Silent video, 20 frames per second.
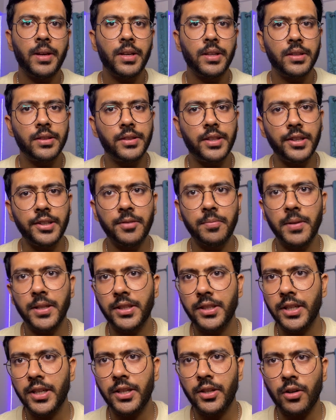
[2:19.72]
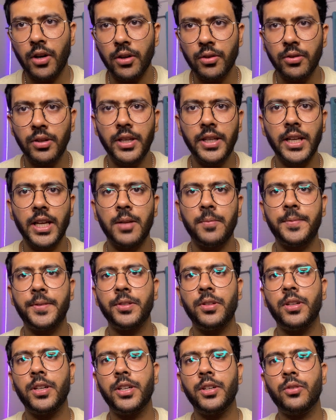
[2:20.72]
This method not only helps you
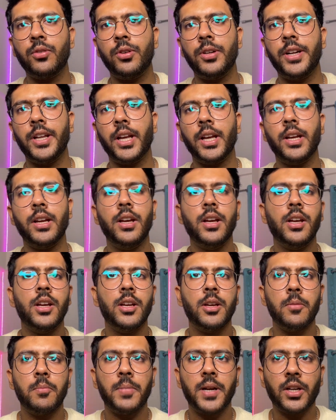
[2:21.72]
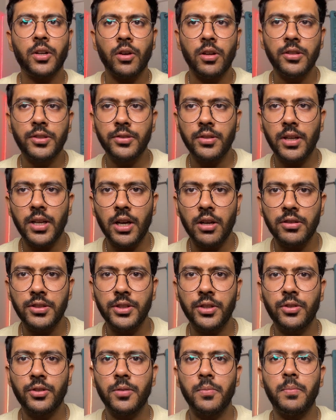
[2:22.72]
learn coding, but also allows you
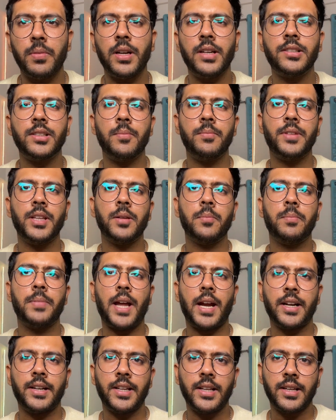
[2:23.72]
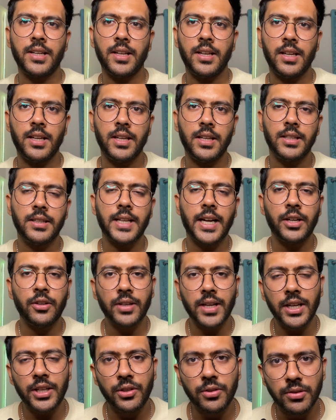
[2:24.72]
to build something practical that you
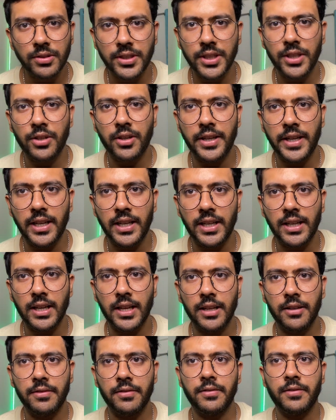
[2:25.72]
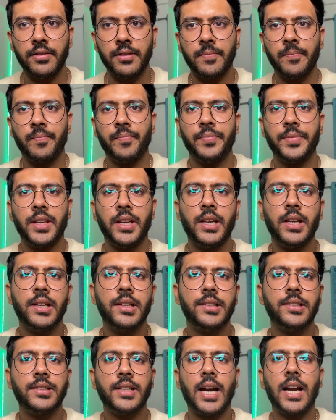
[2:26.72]
can use in your daily life.
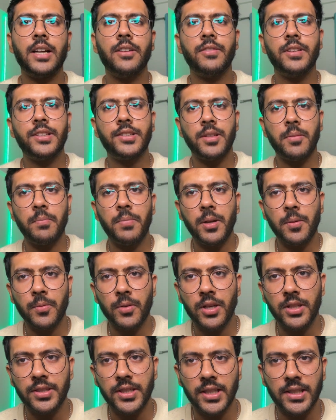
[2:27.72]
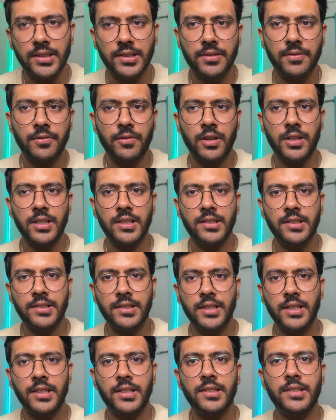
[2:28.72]
Start with simple projects. For
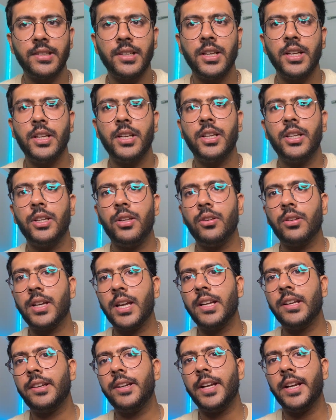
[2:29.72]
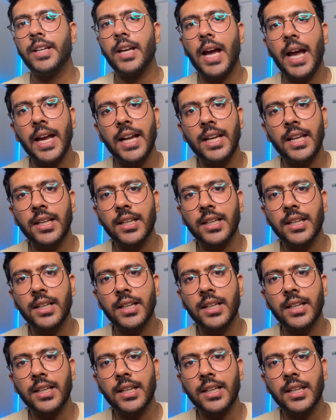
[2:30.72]
instance, you can create a highly